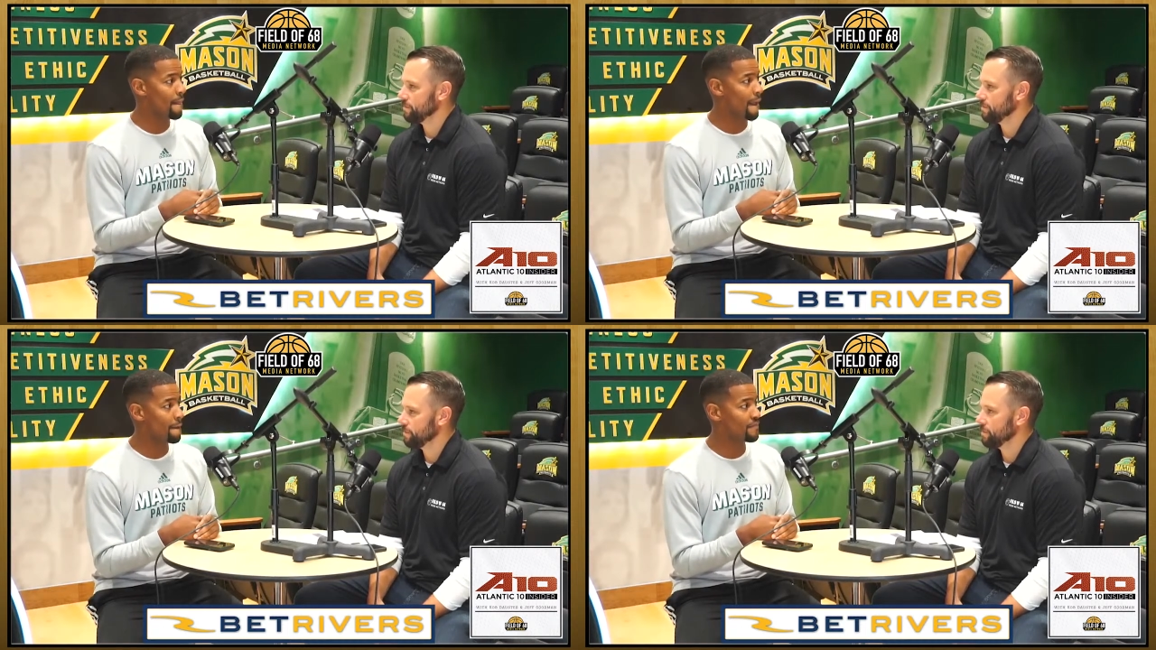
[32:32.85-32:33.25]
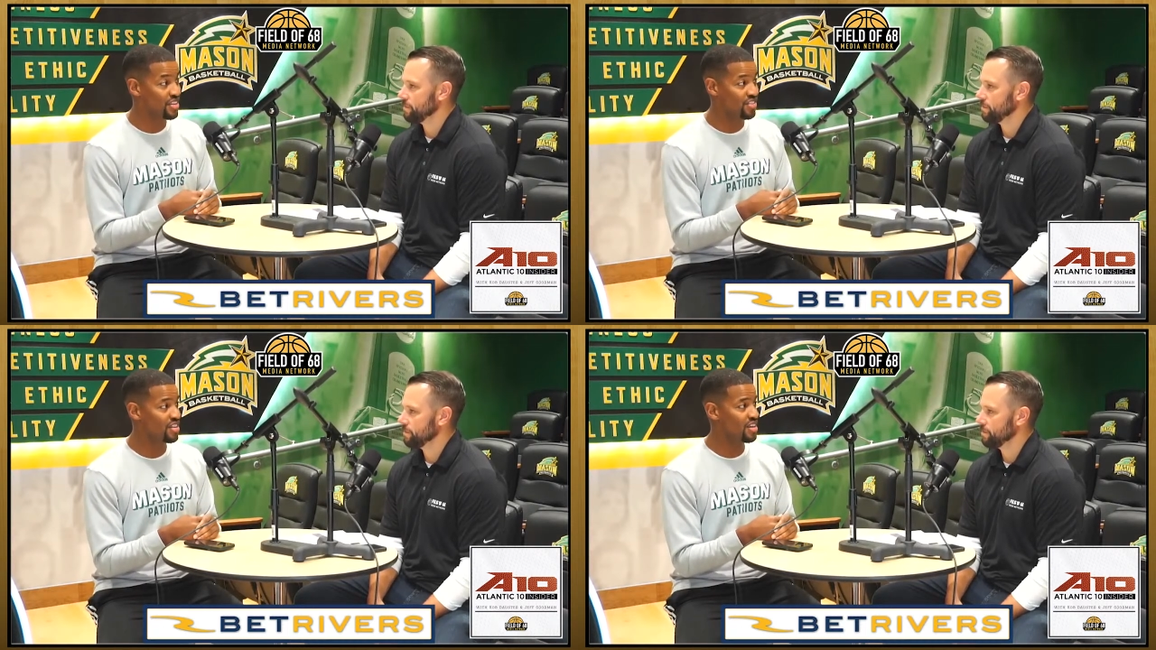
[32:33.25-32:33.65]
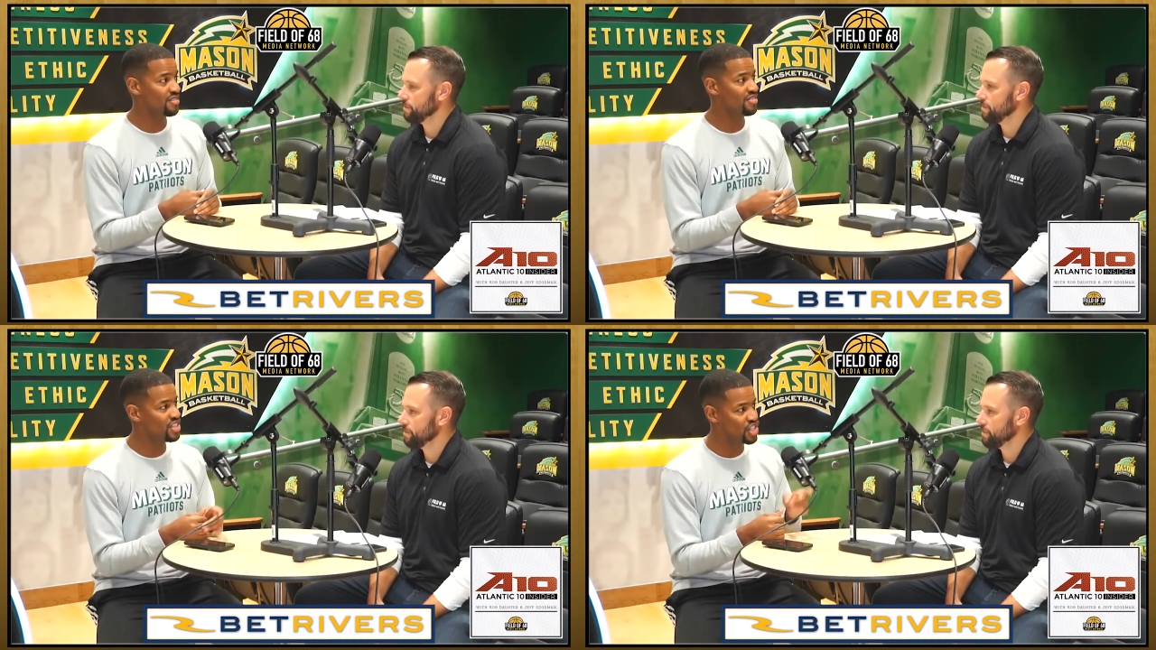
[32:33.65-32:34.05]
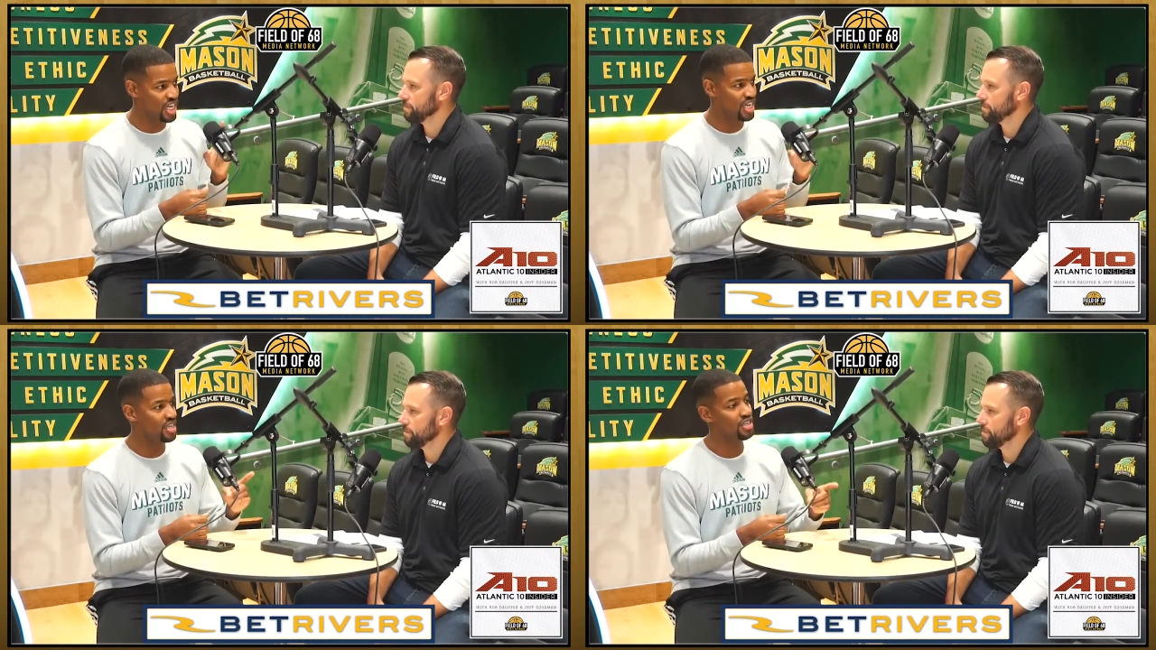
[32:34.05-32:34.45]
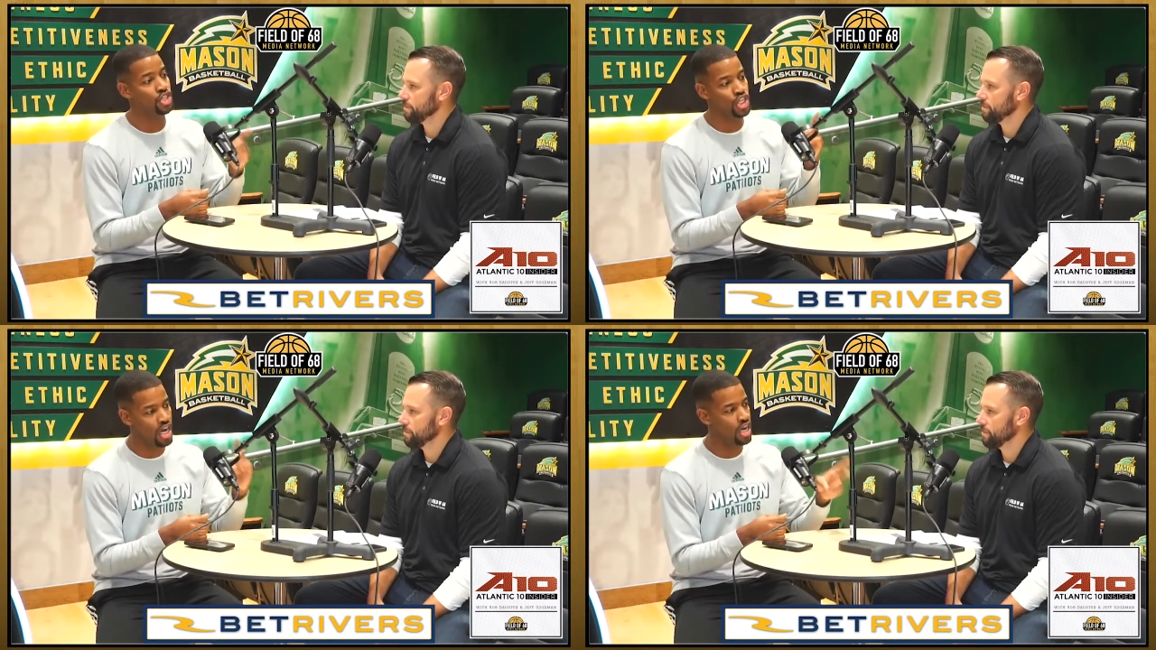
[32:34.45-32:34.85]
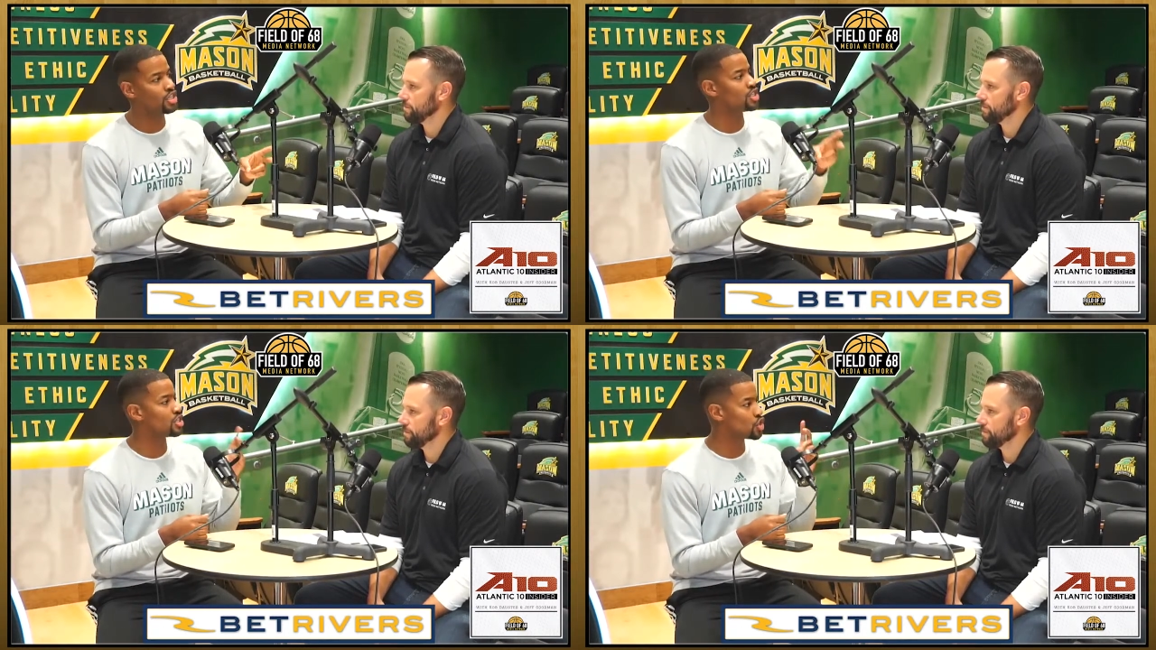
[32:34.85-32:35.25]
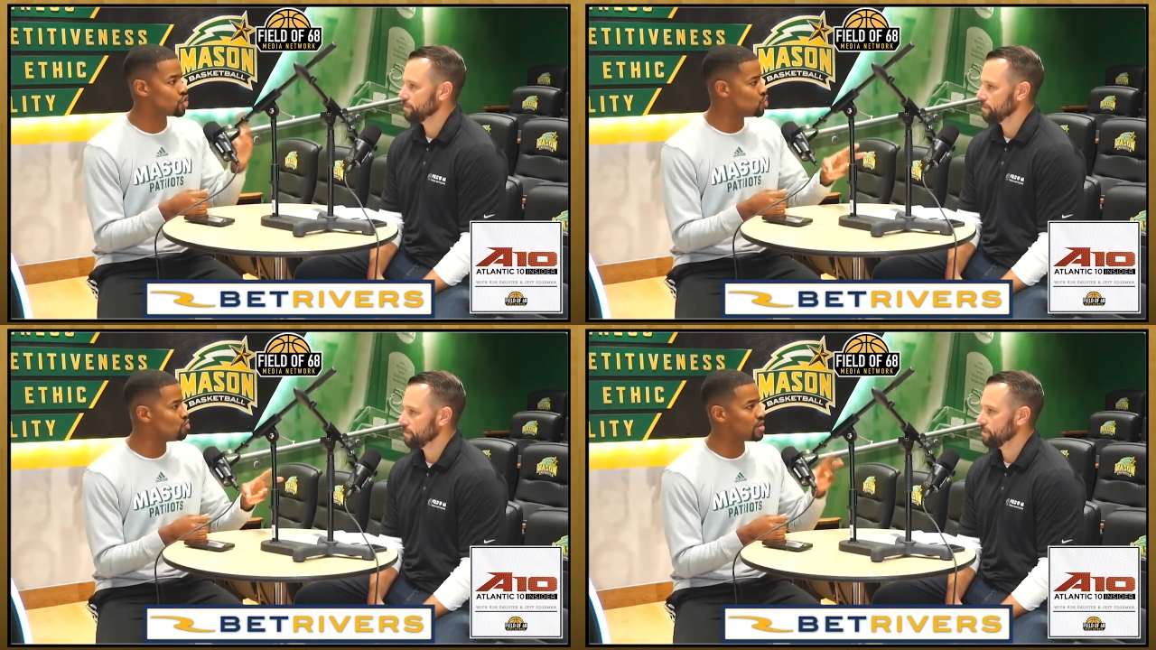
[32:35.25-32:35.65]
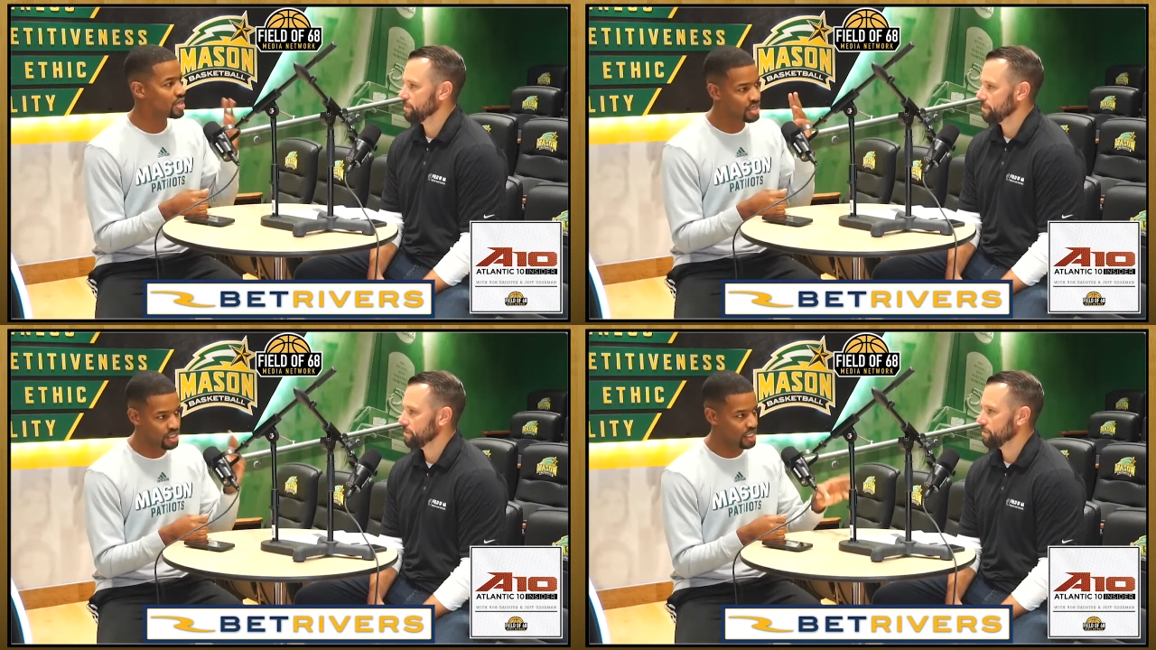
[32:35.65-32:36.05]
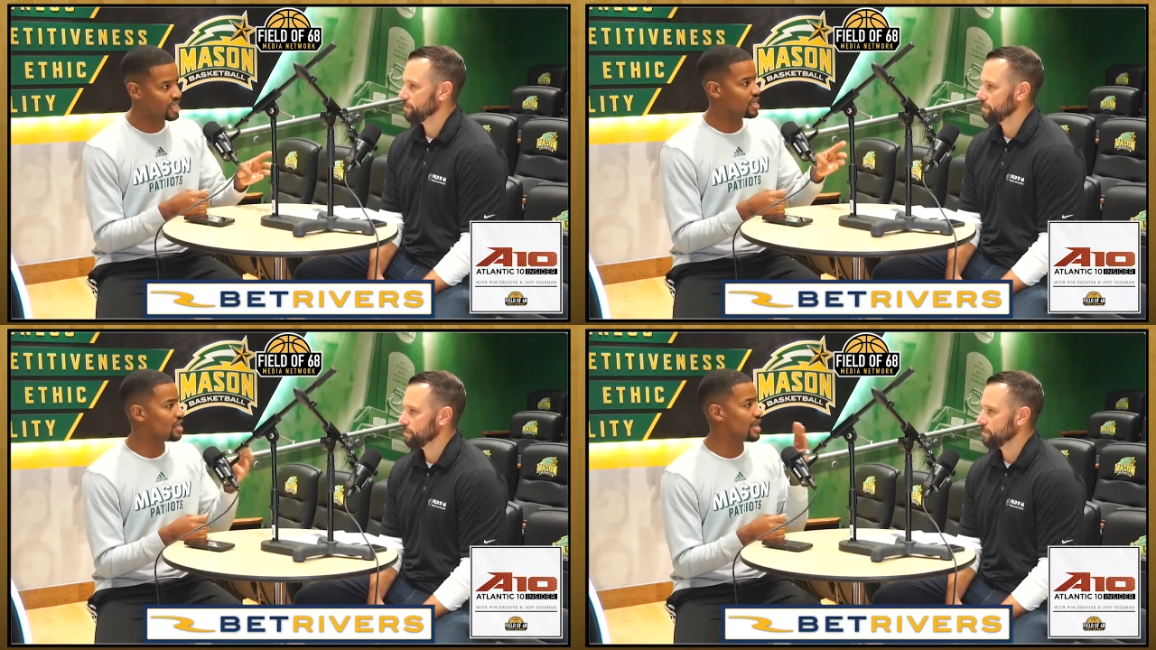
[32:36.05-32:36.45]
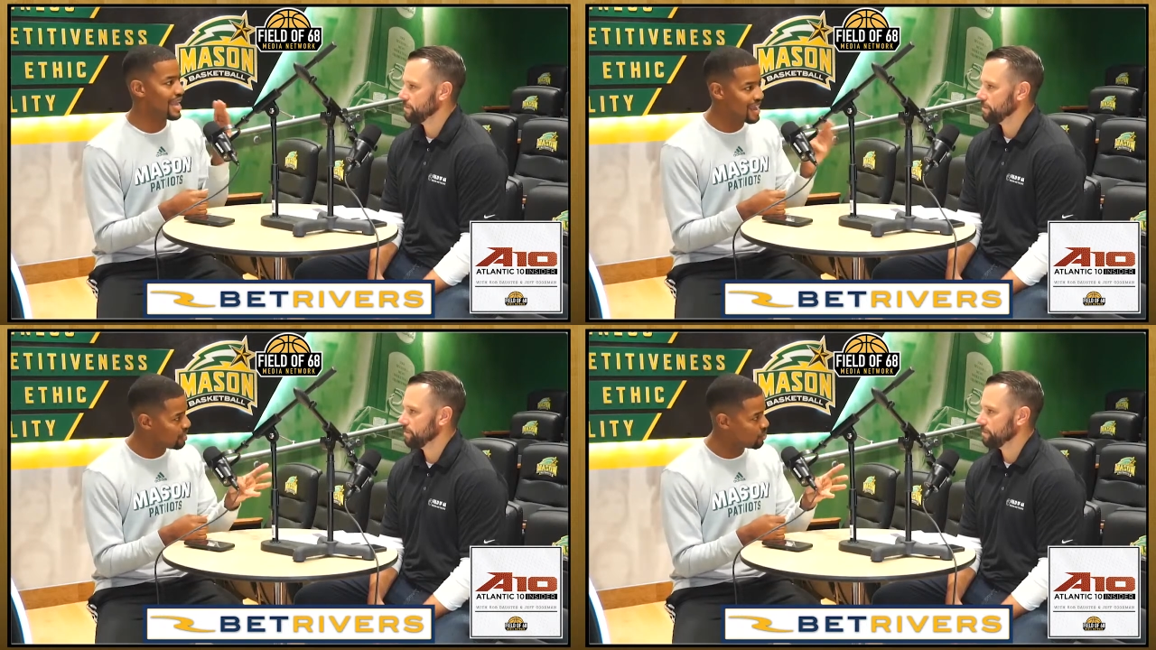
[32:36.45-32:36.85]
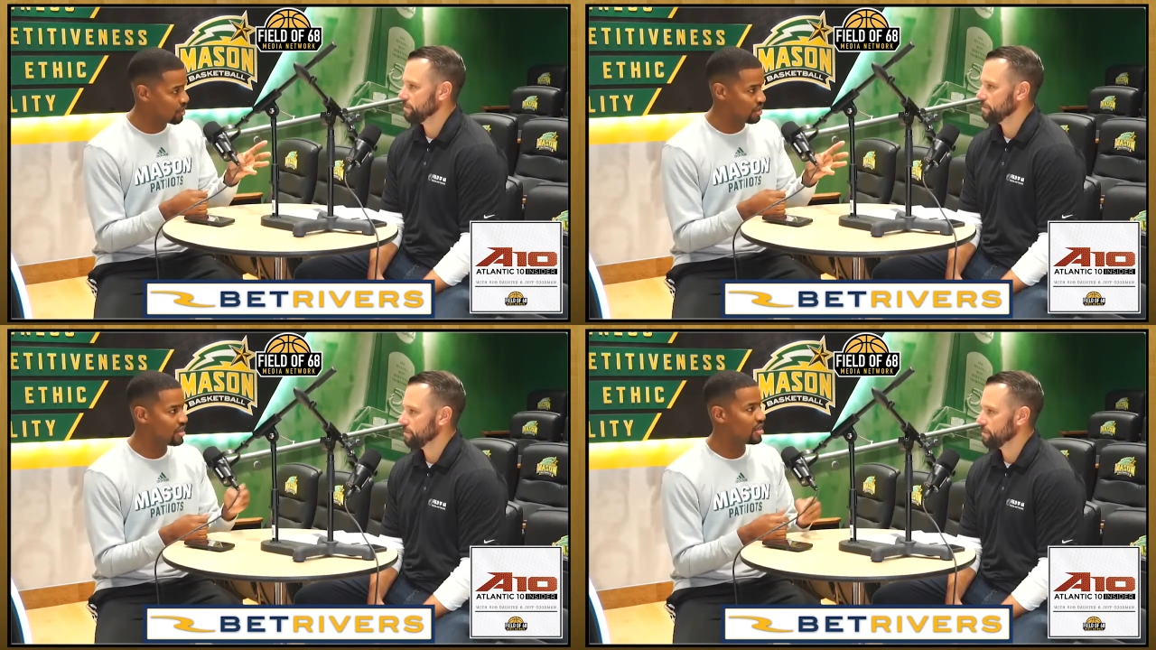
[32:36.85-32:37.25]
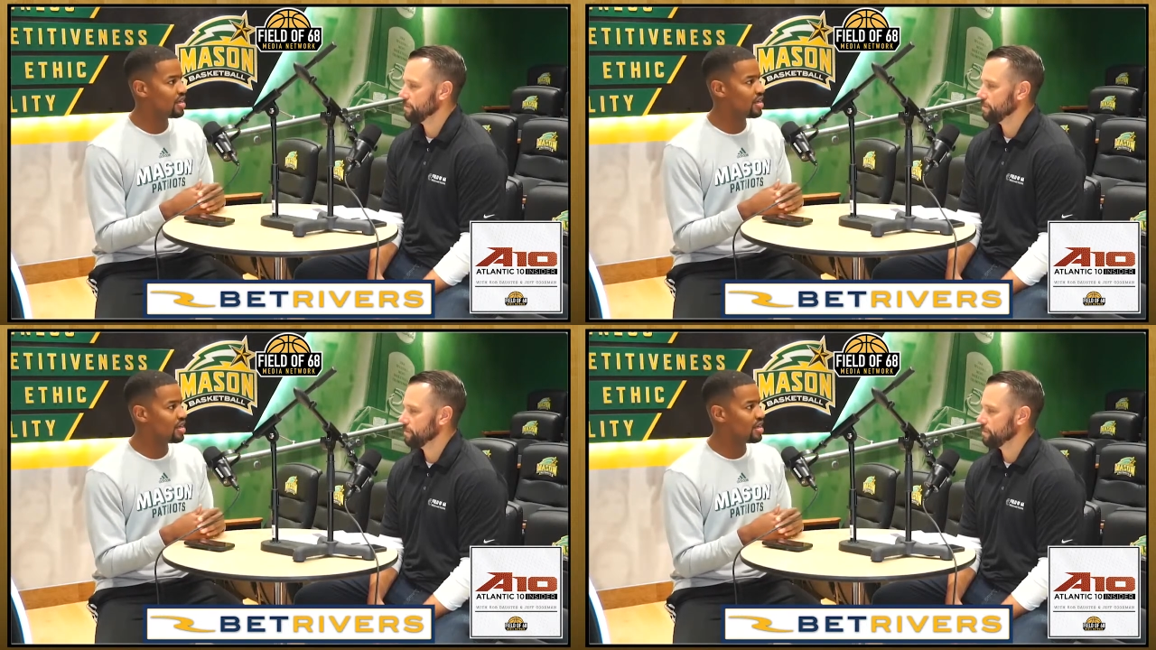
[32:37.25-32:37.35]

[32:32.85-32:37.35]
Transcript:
Speaker 1: Like this year, VJ, Josh, Coop, Ticket, anyone,